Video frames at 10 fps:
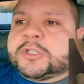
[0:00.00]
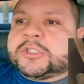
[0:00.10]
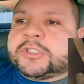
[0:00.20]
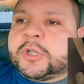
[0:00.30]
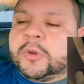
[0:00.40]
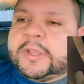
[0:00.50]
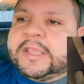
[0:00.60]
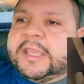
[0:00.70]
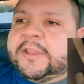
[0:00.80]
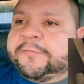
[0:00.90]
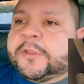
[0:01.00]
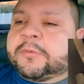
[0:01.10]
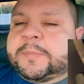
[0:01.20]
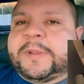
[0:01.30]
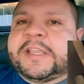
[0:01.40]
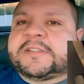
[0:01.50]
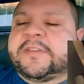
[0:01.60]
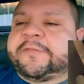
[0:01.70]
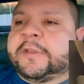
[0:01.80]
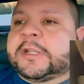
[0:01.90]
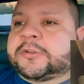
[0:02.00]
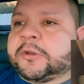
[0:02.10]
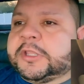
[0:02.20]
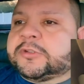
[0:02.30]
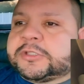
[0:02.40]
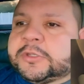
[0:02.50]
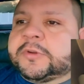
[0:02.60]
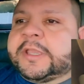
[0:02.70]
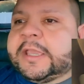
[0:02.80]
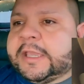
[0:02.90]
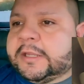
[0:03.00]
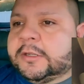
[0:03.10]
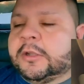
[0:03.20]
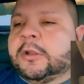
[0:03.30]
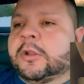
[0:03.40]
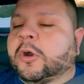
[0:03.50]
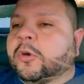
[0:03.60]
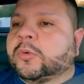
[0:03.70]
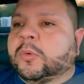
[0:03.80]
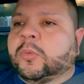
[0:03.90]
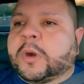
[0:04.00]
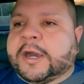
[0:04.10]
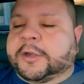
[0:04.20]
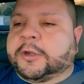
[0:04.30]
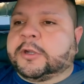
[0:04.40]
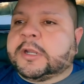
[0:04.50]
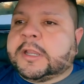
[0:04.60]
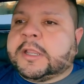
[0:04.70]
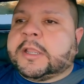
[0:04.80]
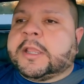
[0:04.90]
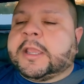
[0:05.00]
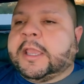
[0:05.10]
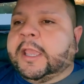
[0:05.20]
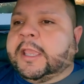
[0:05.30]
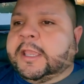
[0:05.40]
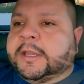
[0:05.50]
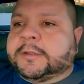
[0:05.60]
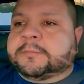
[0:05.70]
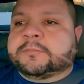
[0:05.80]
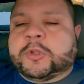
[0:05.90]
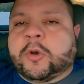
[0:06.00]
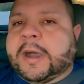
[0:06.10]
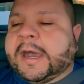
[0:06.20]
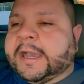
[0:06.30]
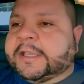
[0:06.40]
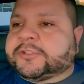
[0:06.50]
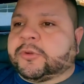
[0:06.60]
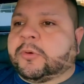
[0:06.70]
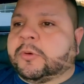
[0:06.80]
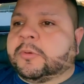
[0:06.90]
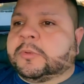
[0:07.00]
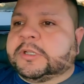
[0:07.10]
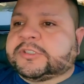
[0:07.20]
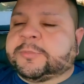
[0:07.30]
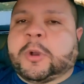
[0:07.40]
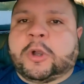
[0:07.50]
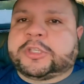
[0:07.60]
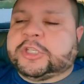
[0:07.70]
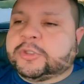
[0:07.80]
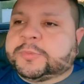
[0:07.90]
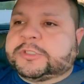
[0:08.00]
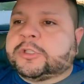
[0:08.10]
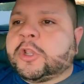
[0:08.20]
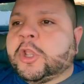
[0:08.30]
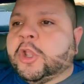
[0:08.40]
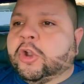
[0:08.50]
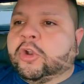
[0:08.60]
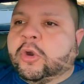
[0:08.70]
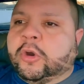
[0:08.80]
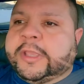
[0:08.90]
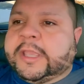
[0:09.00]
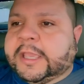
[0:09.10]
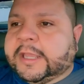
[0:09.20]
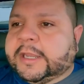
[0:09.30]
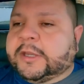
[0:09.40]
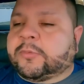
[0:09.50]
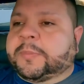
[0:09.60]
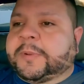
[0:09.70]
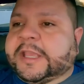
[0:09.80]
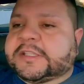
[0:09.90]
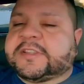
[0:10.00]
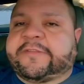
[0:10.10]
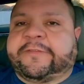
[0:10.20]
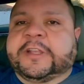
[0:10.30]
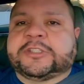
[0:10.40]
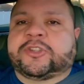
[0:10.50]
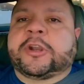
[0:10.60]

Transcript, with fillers: so if you replace the filter and you still get low water and no ice or small cubes go ahead and replace the filter